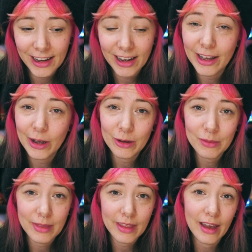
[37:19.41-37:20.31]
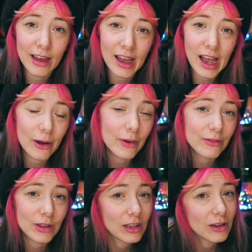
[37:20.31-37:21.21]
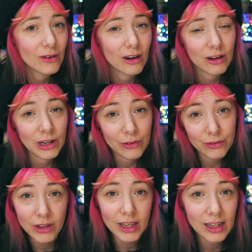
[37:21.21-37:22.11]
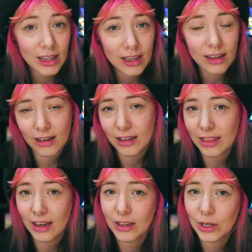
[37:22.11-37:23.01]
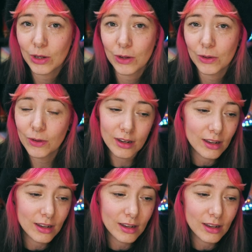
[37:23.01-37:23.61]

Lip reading: I hope that however you are feeling, that you